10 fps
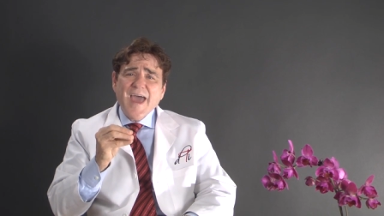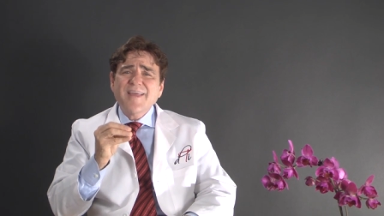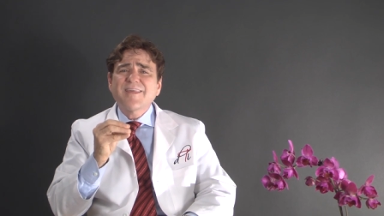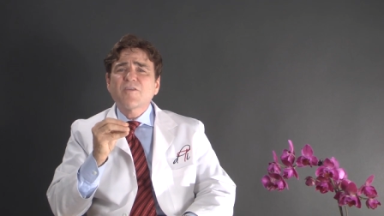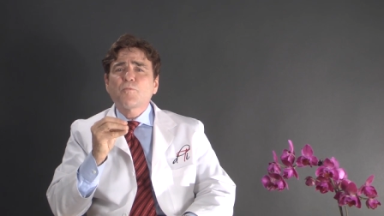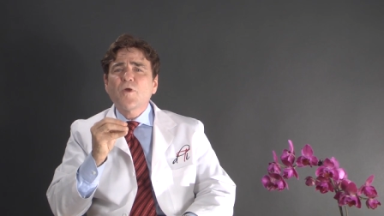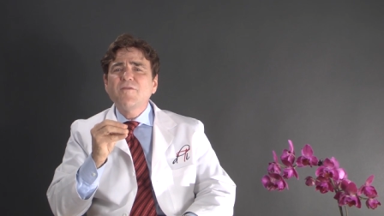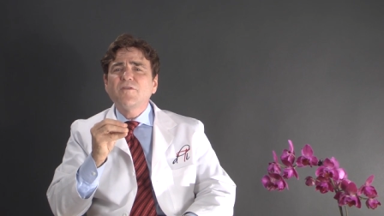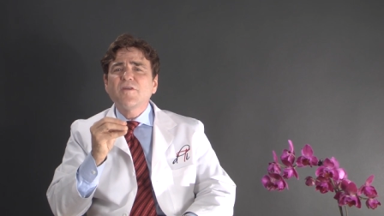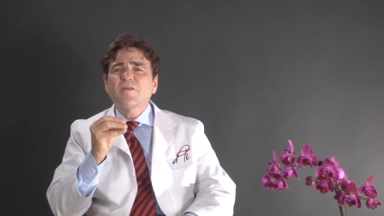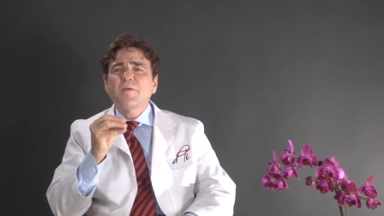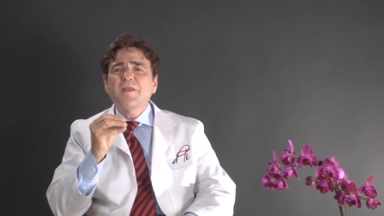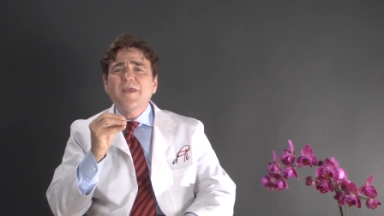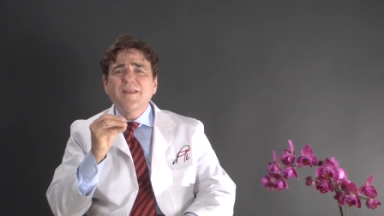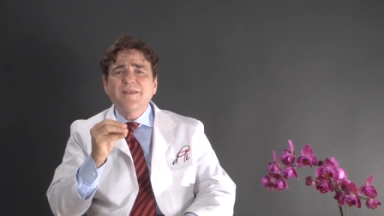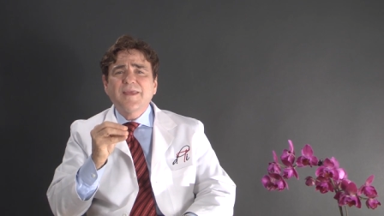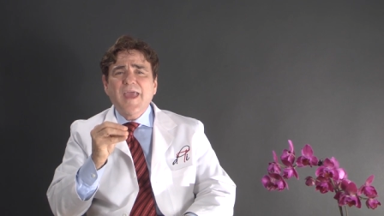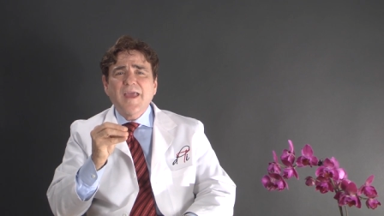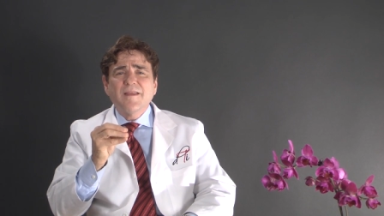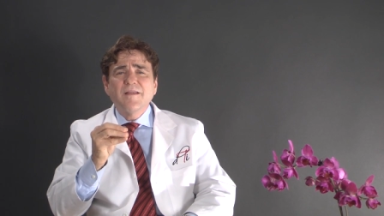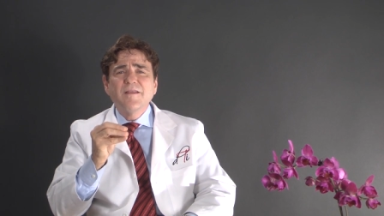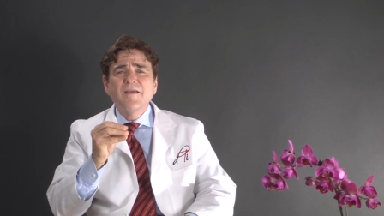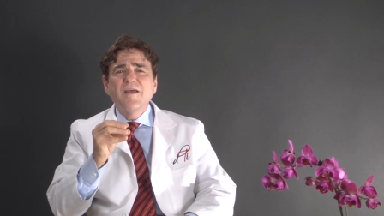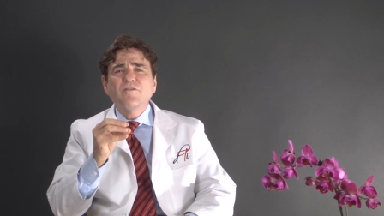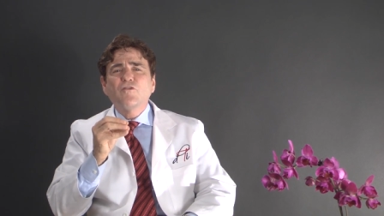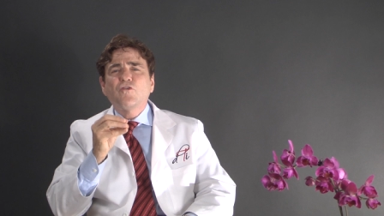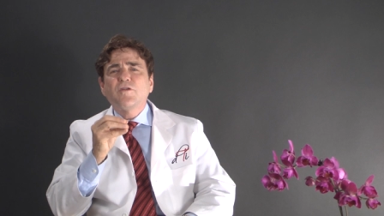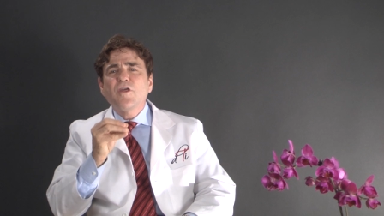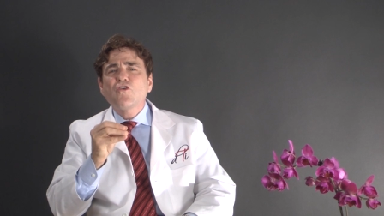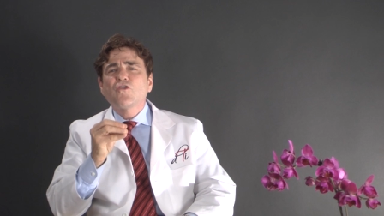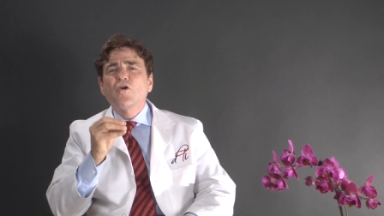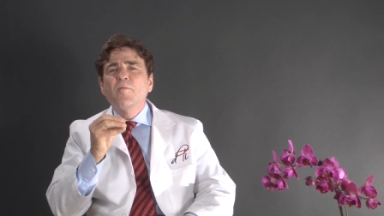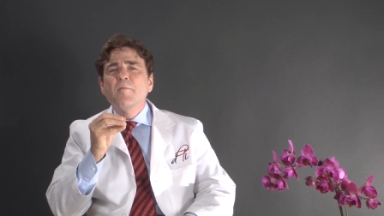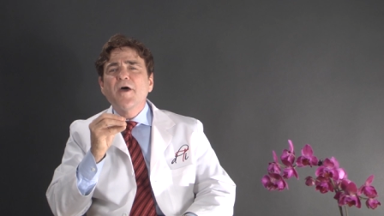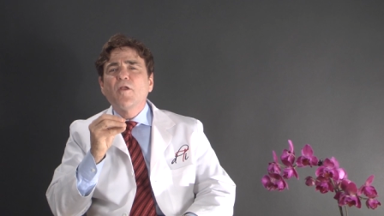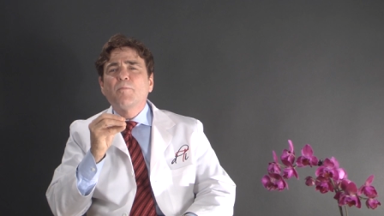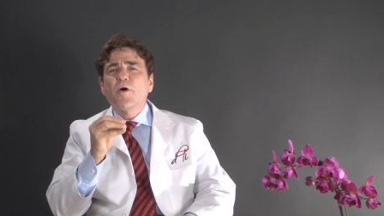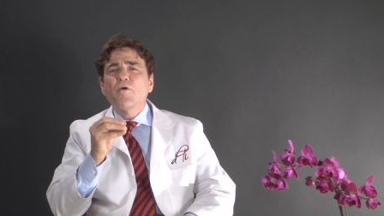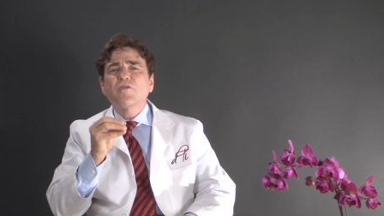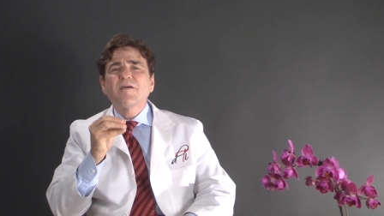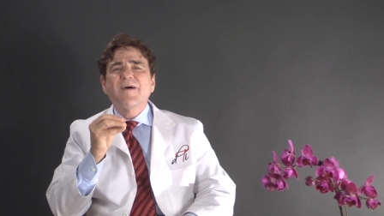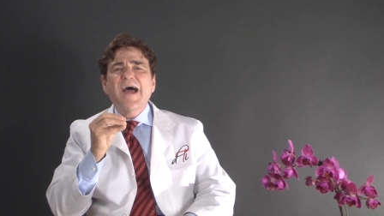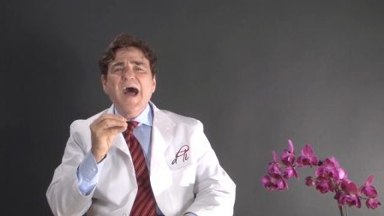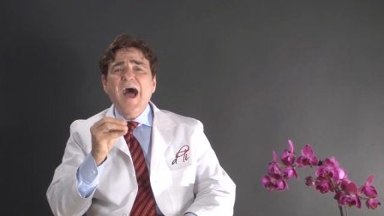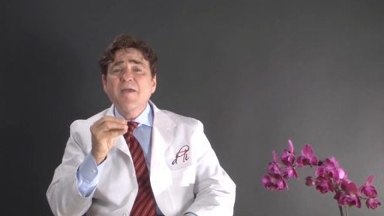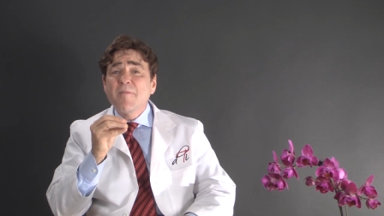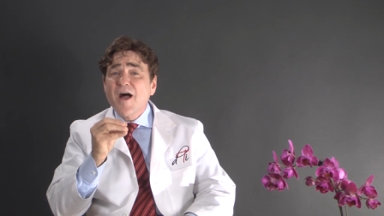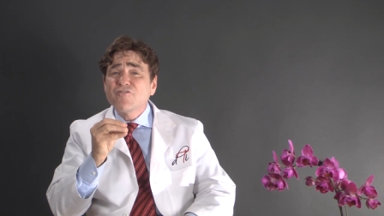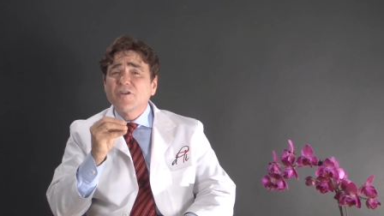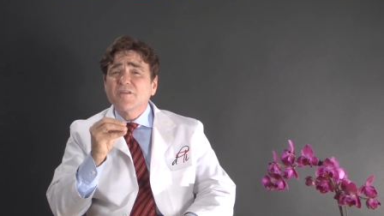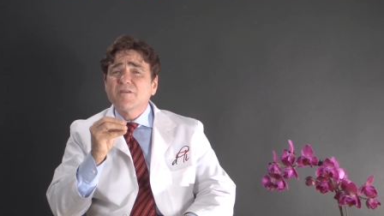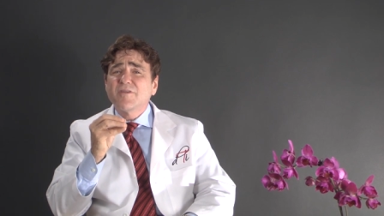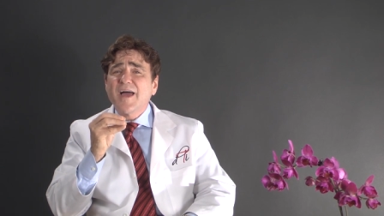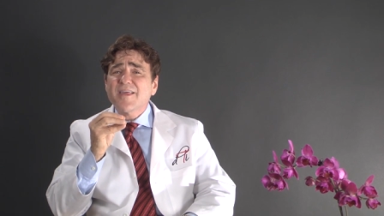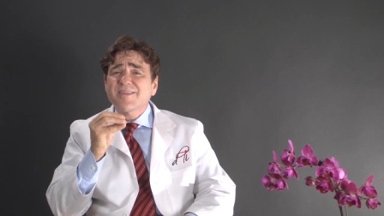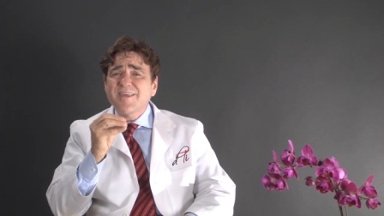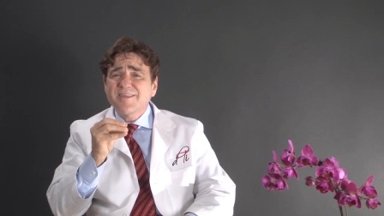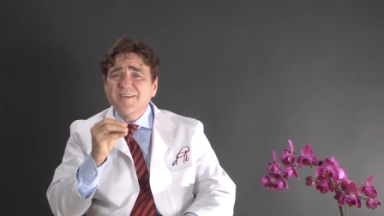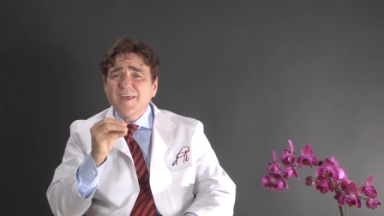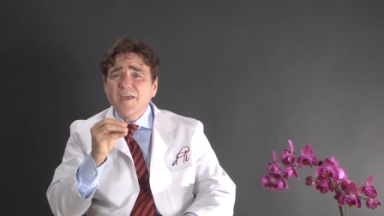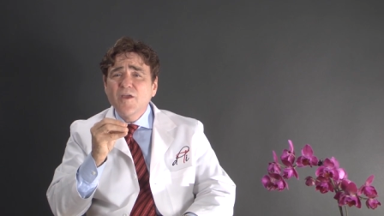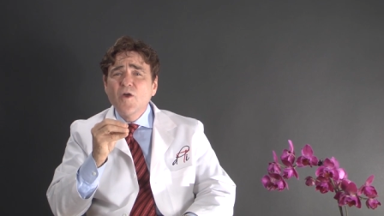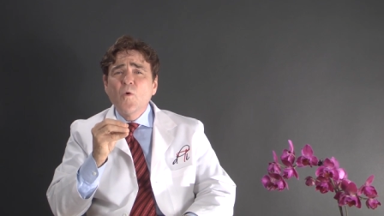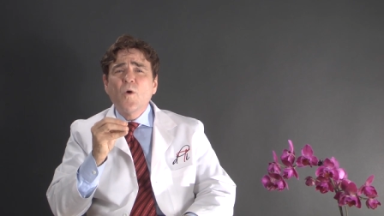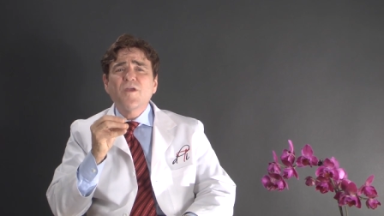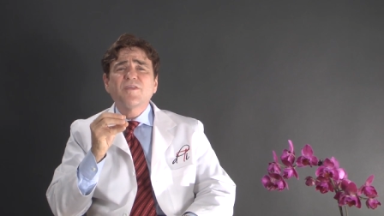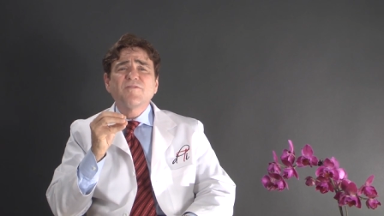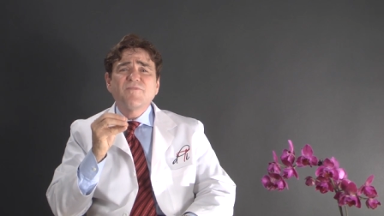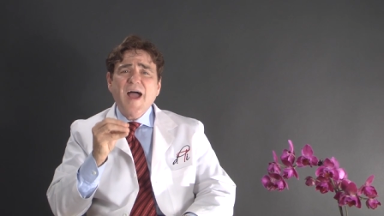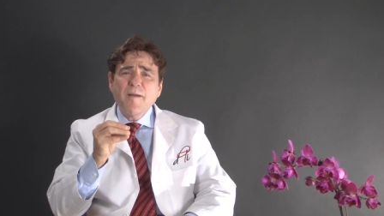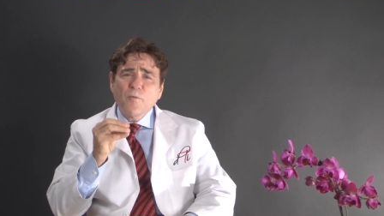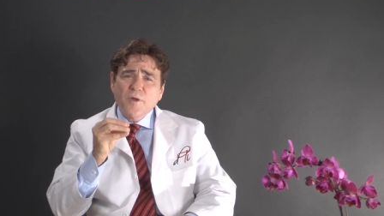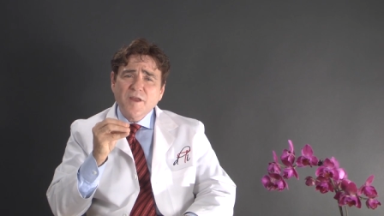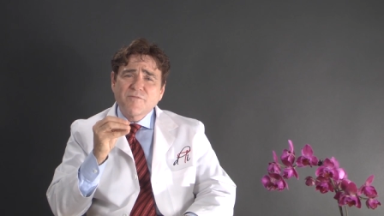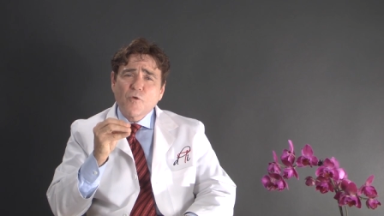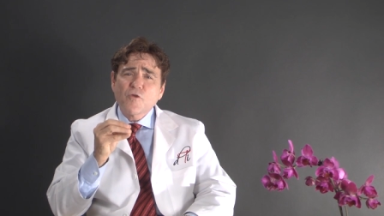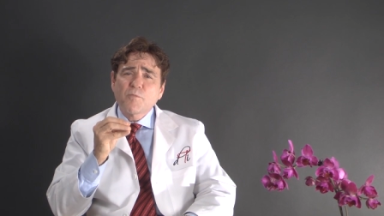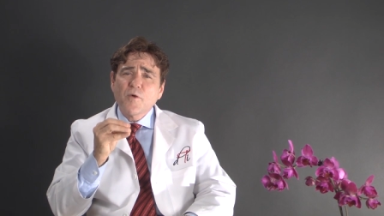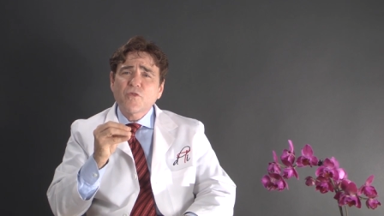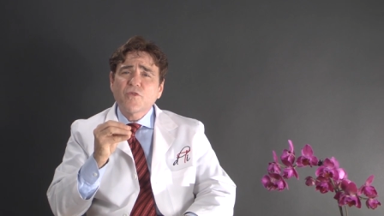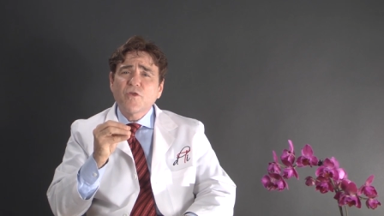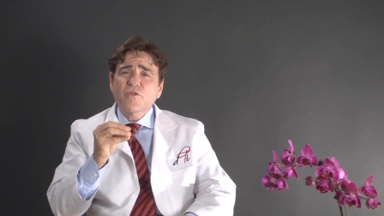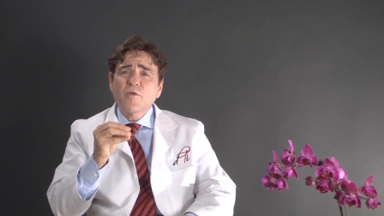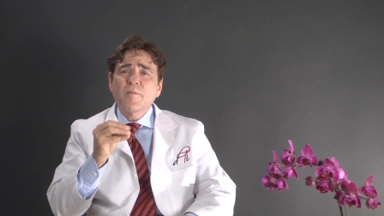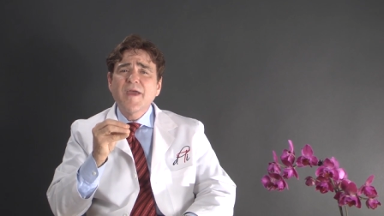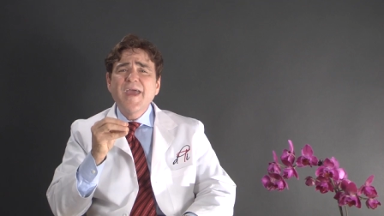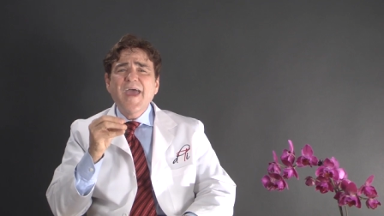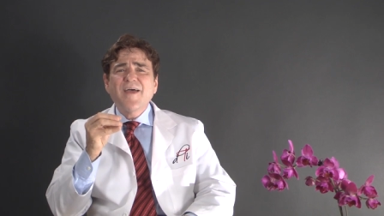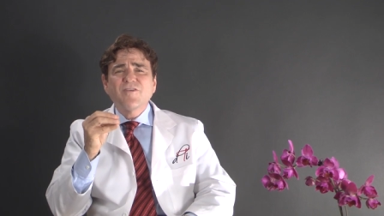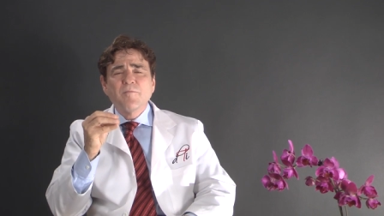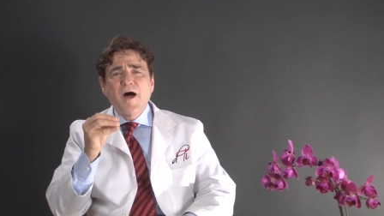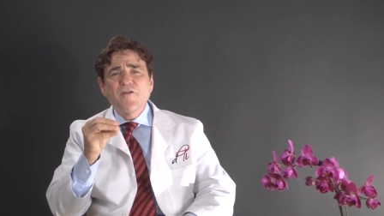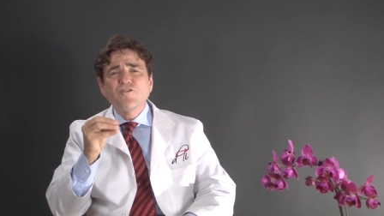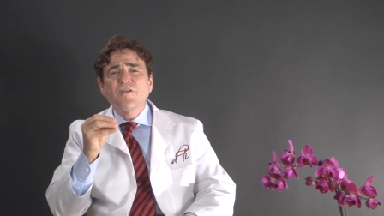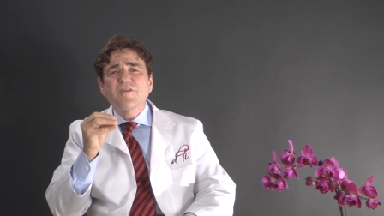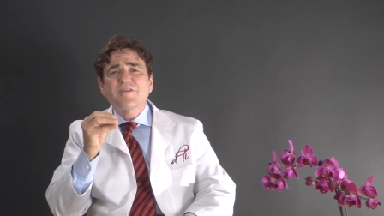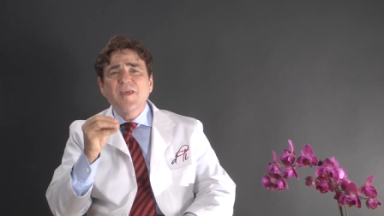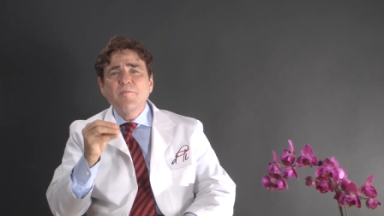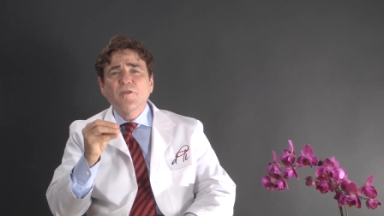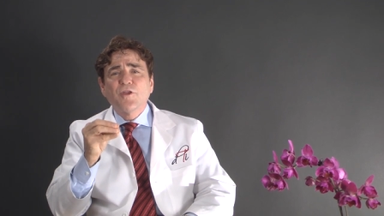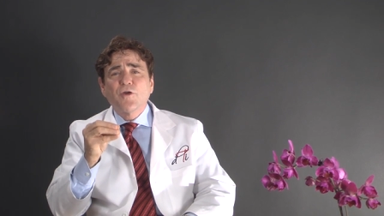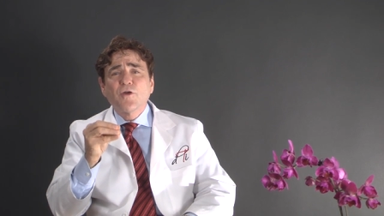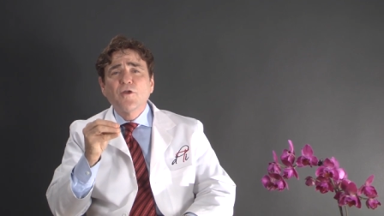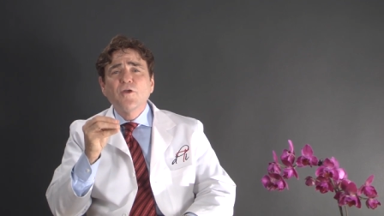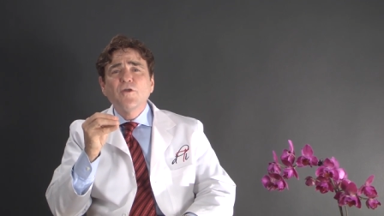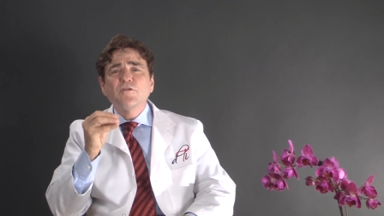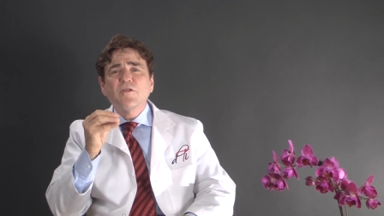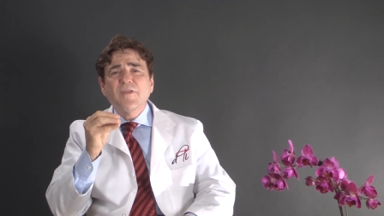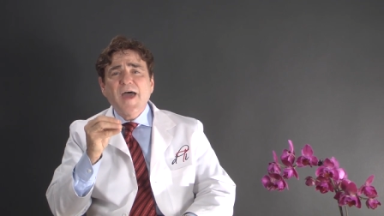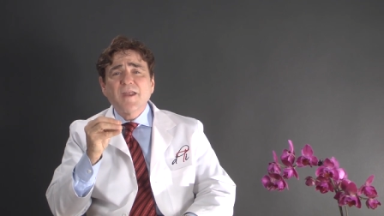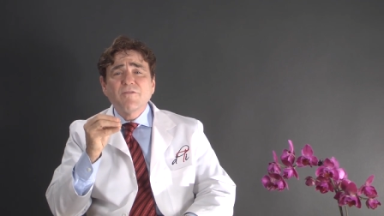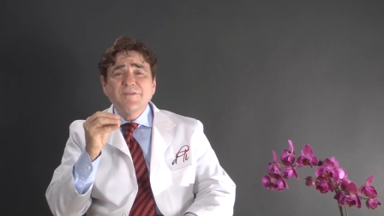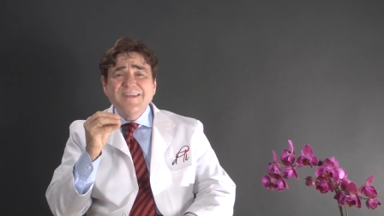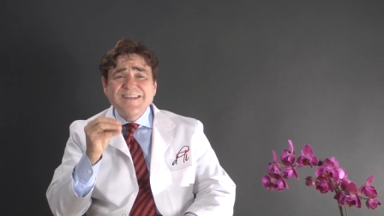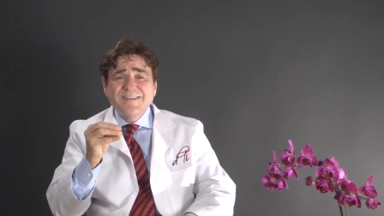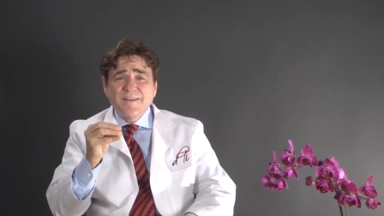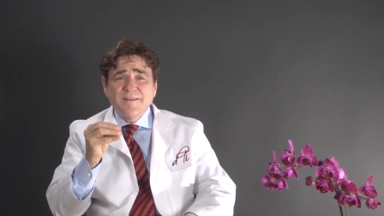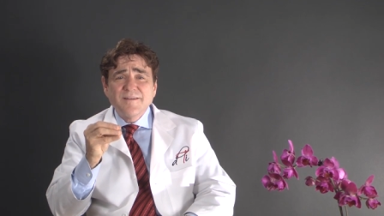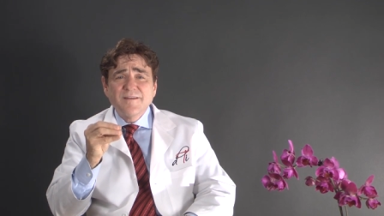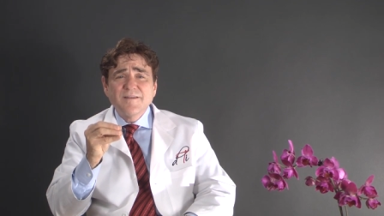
As has previously been indicated, the traditional metal posts have a high modulus of elasticity, whereas the fiber-reinforced post system has a modulus similar to that of a dentin.